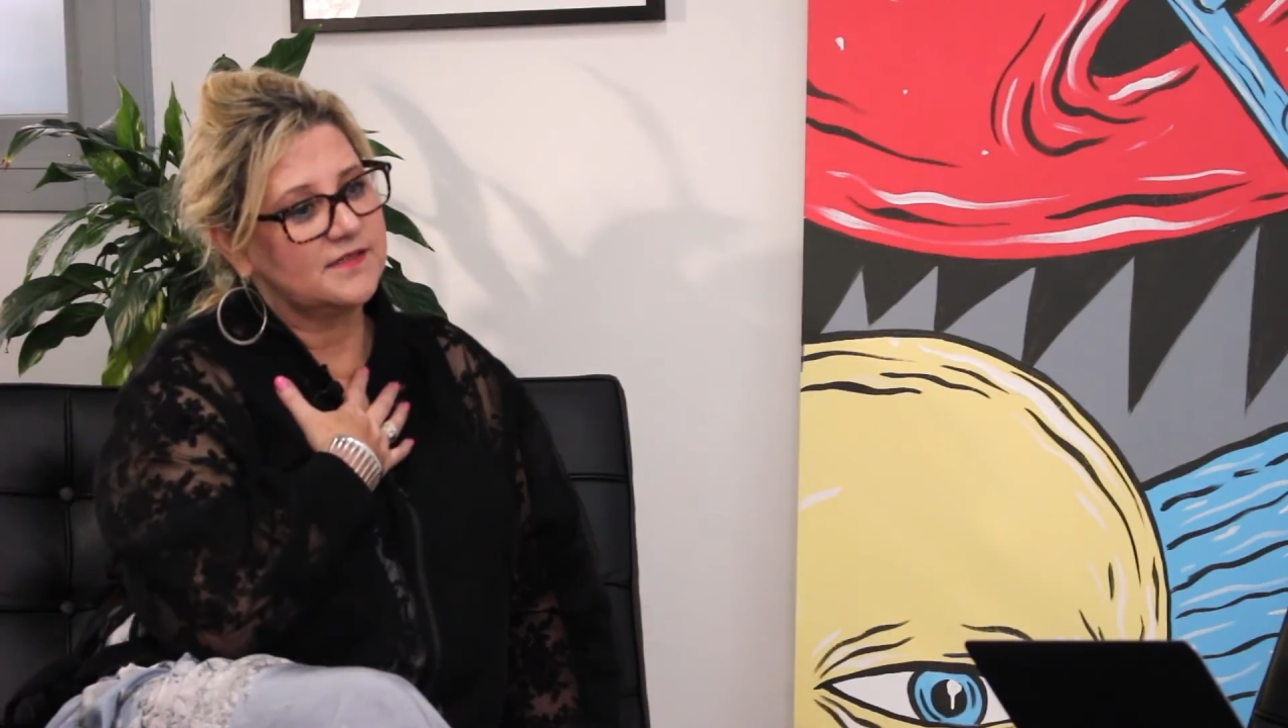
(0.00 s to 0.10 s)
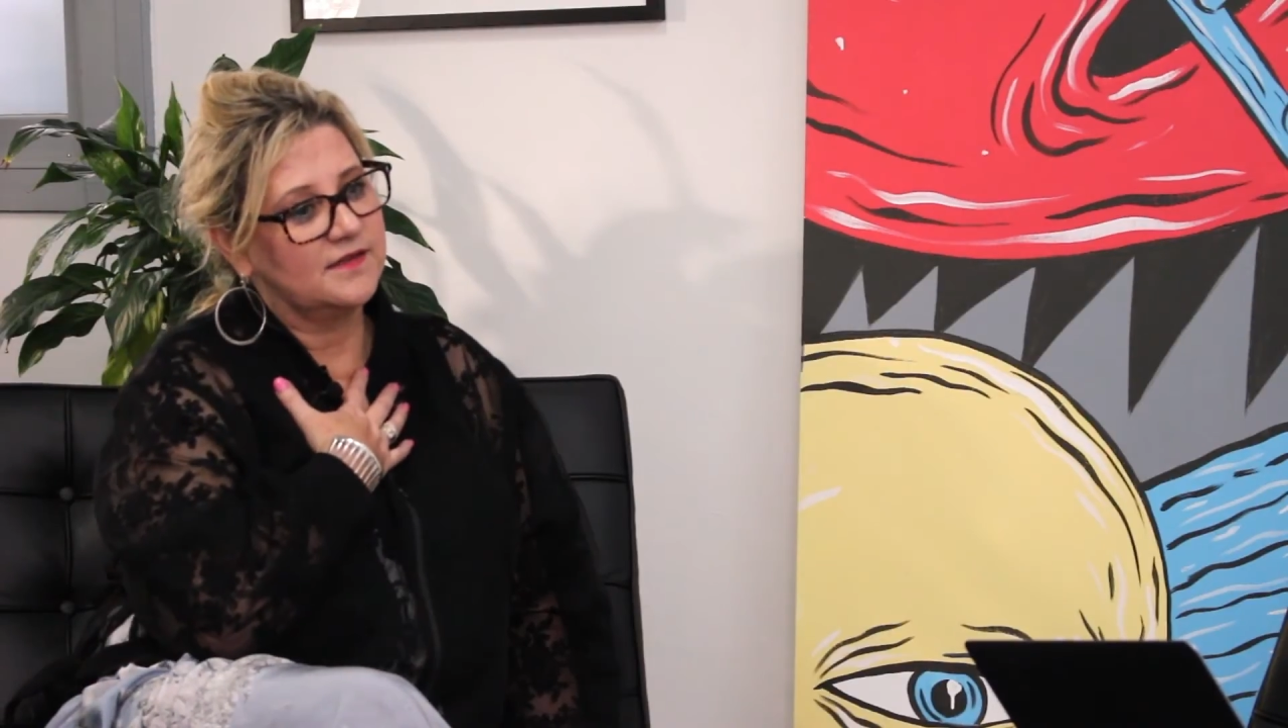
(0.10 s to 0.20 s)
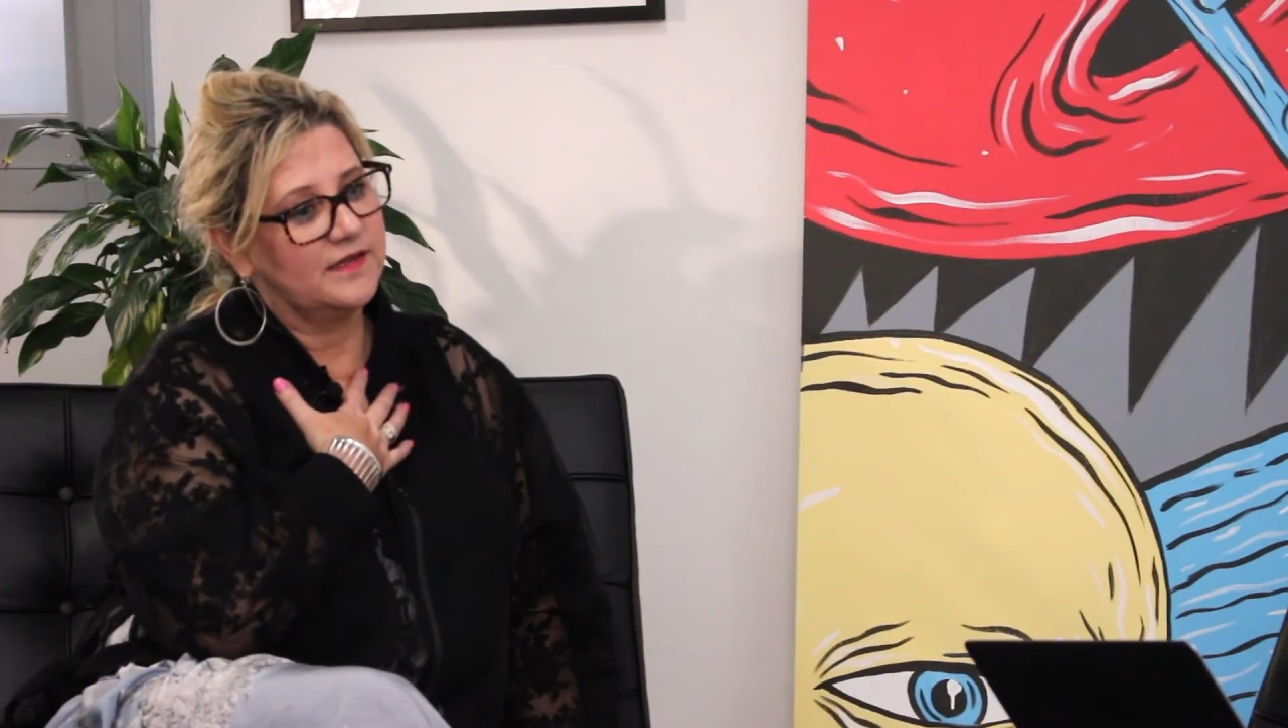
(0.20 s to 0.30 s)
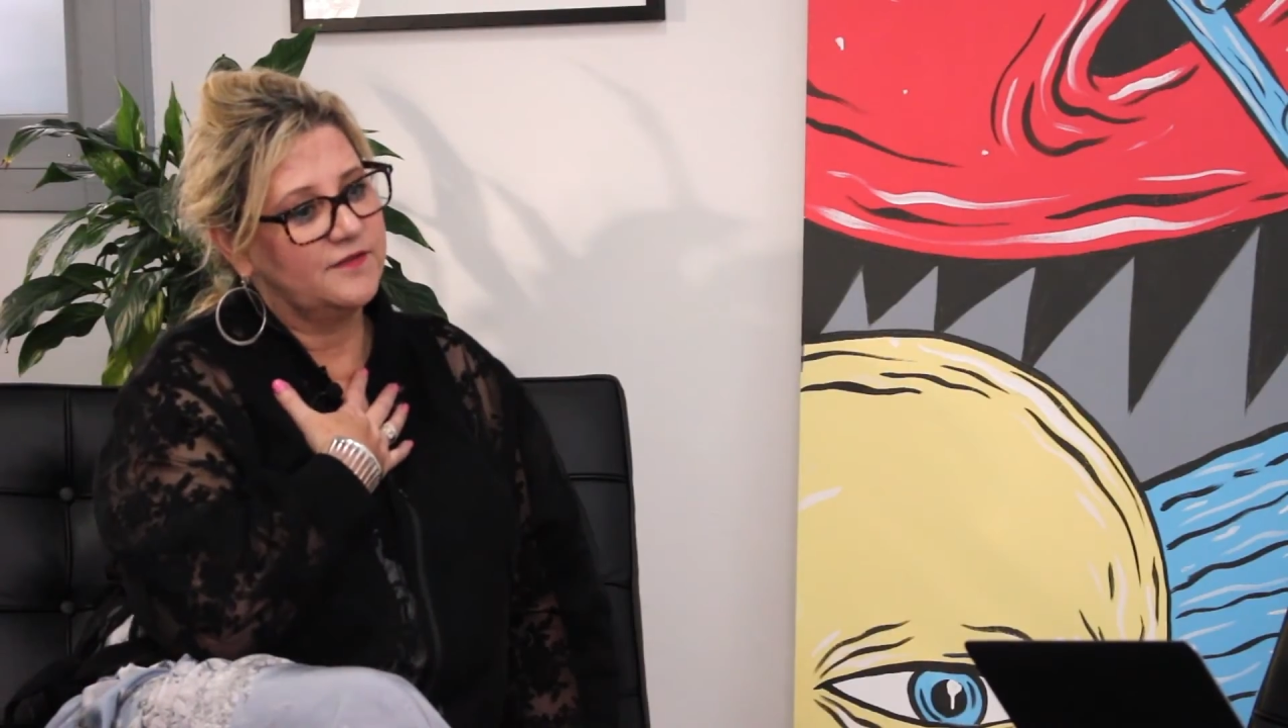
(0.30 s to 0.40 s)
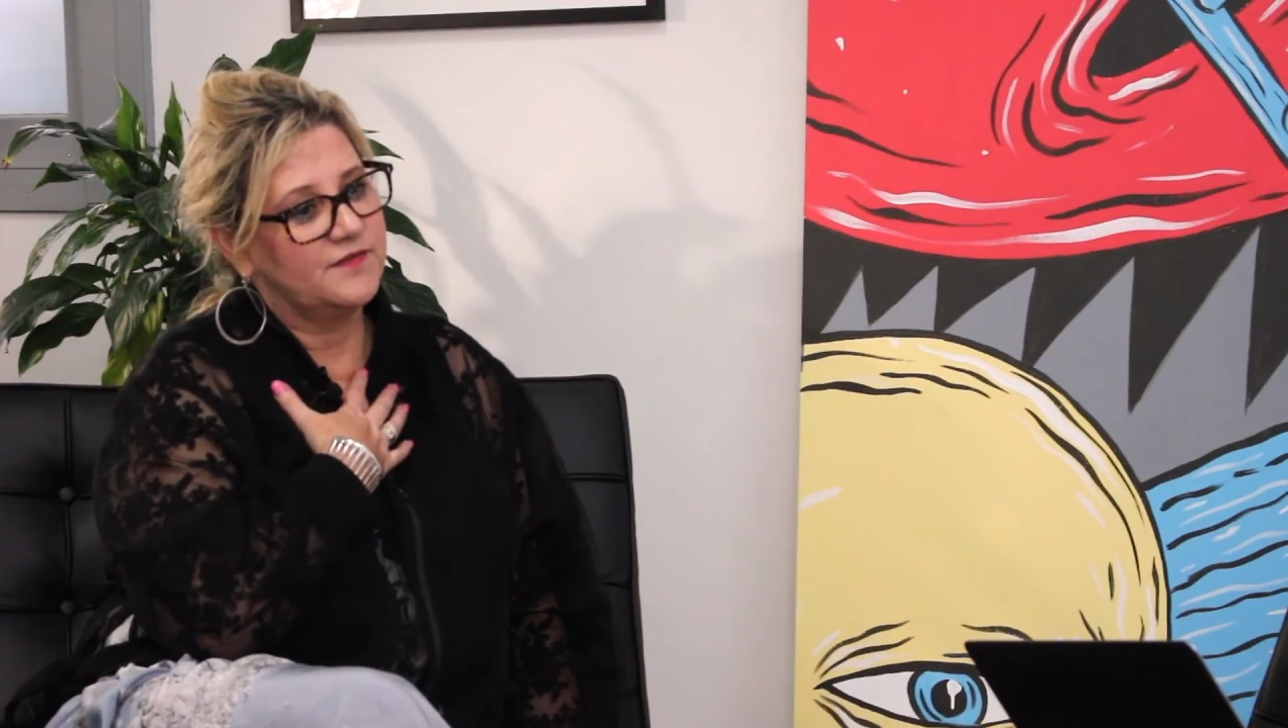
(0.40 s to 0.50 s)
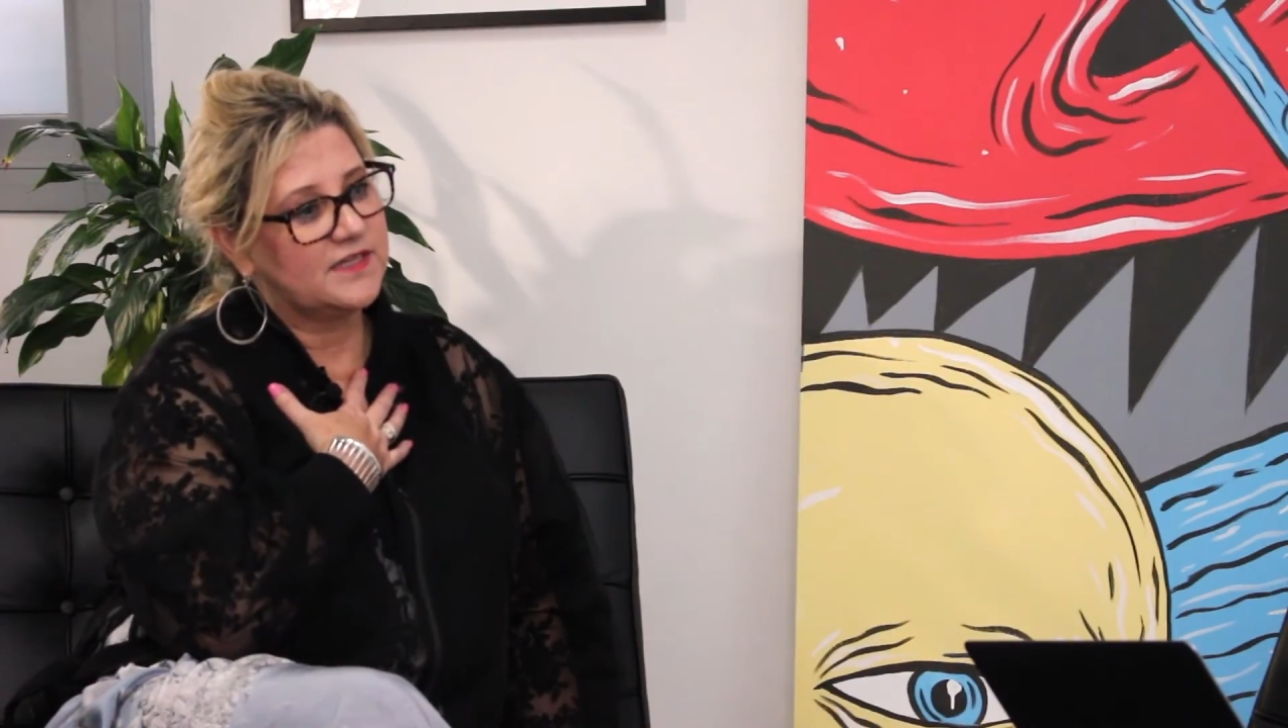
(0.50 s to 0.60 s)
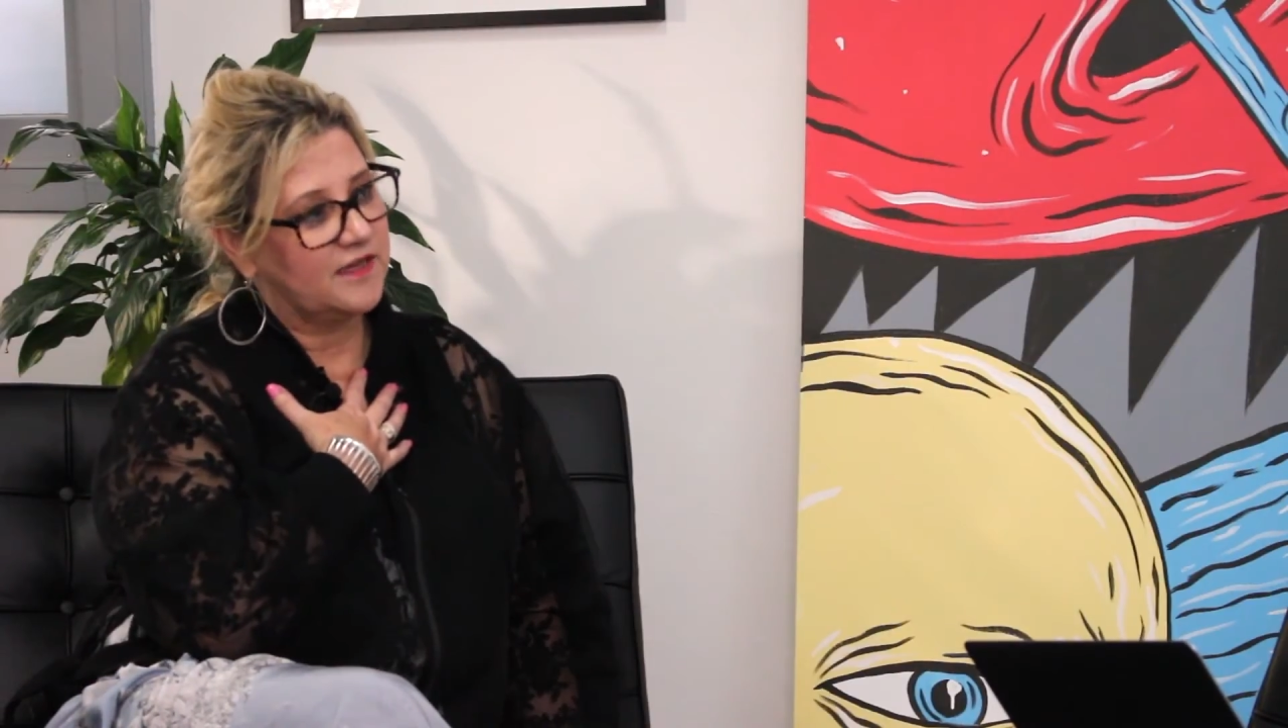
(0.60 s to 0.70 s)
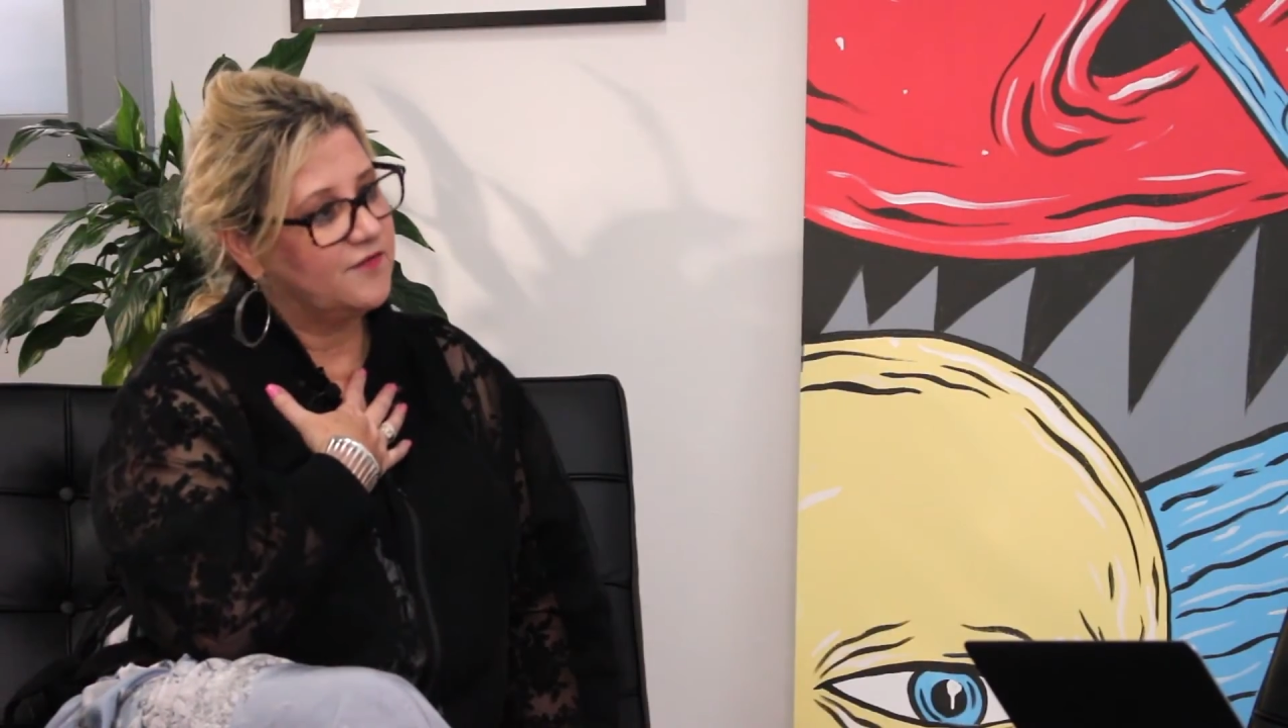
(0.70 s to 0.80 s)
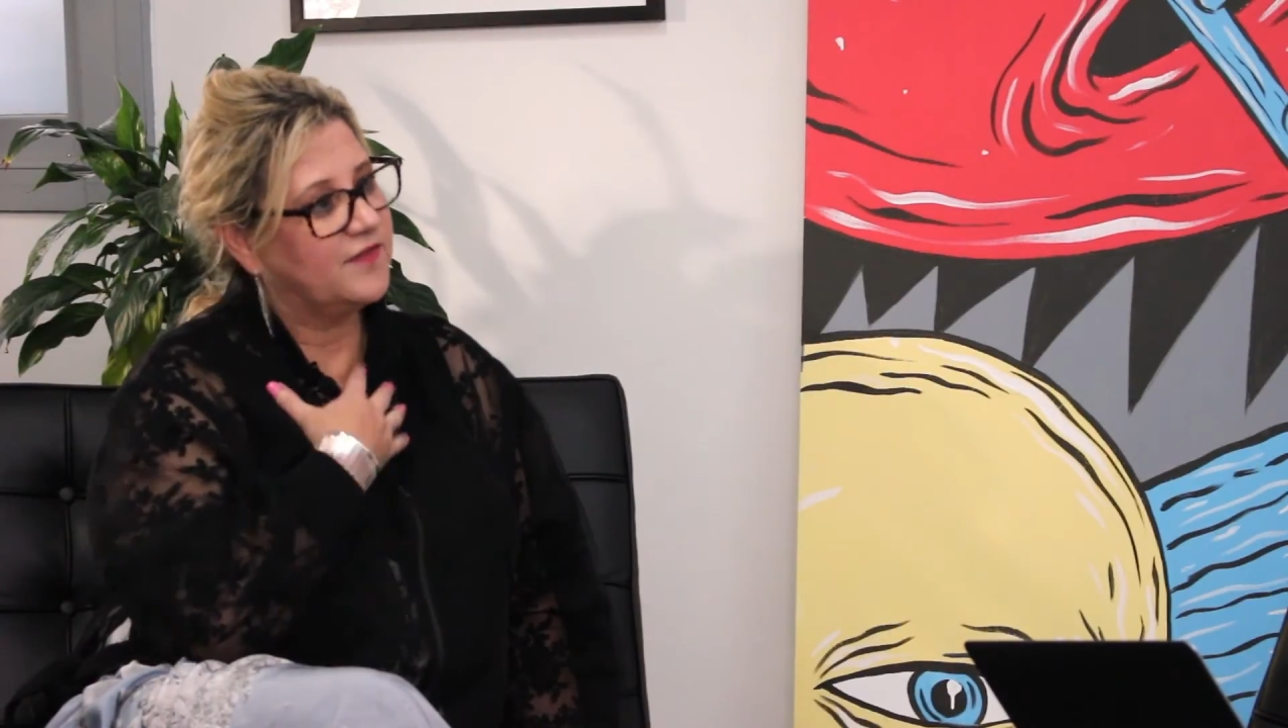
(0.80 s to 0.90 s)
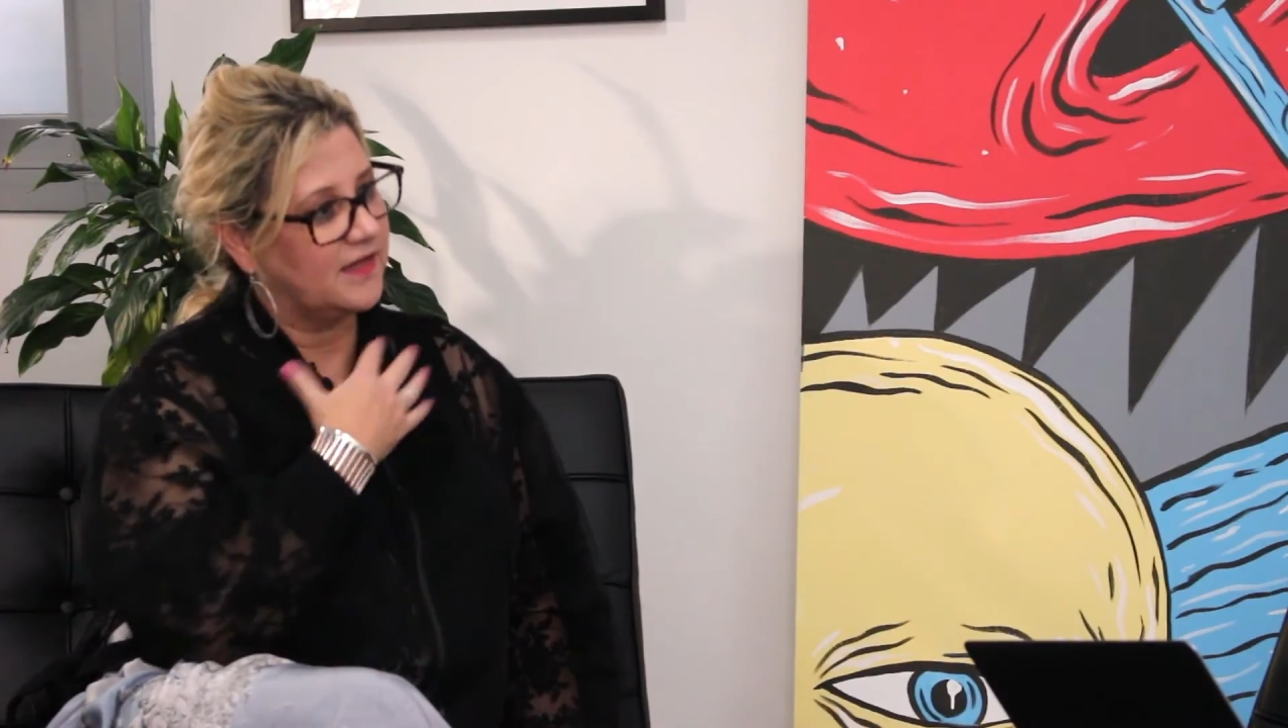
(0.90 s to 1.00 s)
as a life's
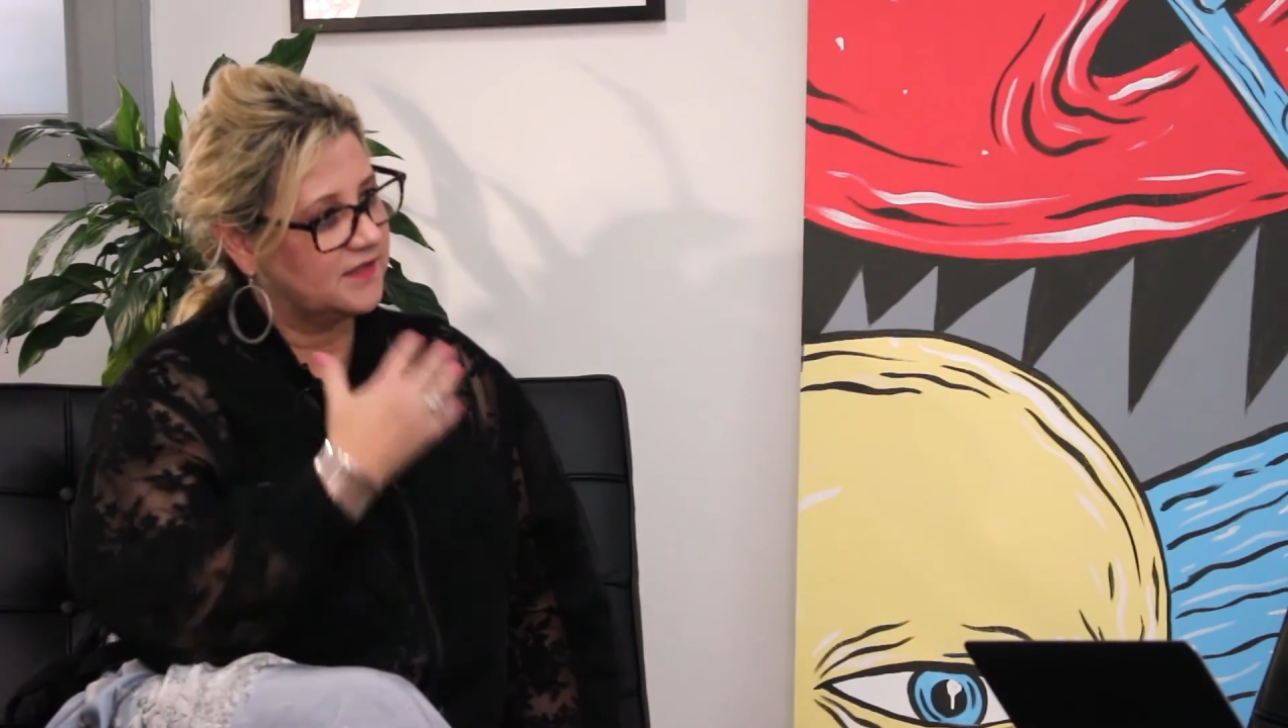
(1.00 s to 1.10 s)
gift.